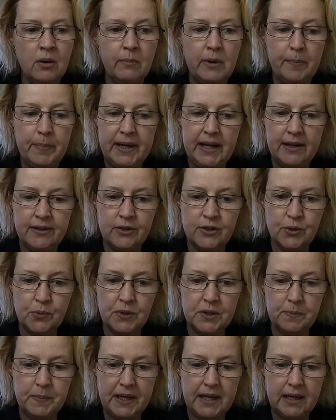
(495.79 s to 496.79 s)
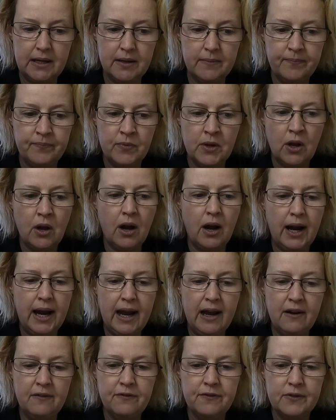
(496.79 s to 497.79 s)
My plan has always been, I
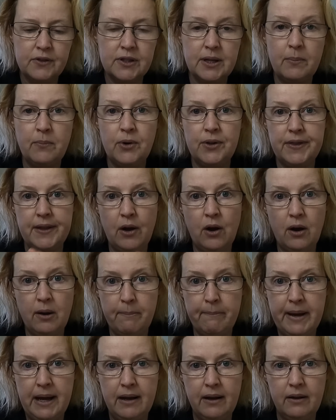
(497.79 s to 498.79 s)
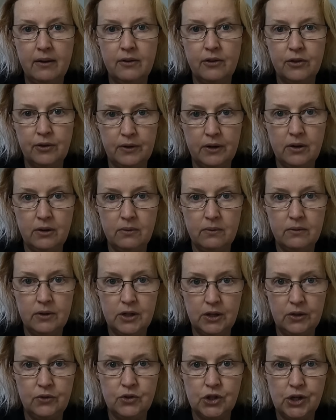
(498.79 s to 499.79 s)
have someone that I met through
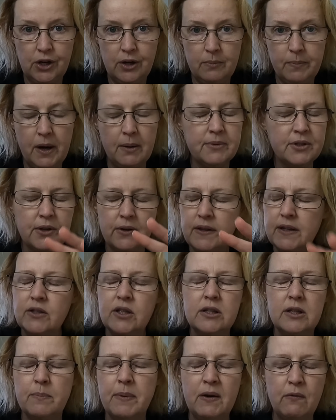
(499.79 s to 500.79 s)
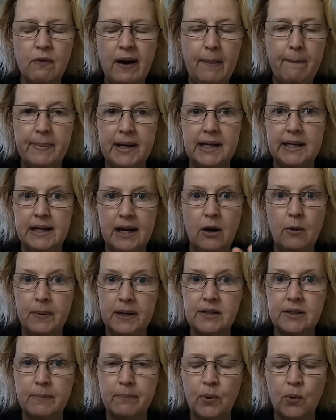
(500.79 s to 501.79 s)
YouTube. I'm sorry, this is a bit rambly now,
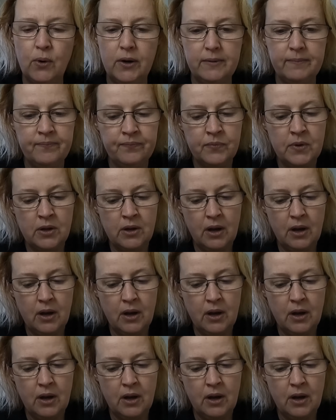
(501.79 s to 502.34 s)
but it's important.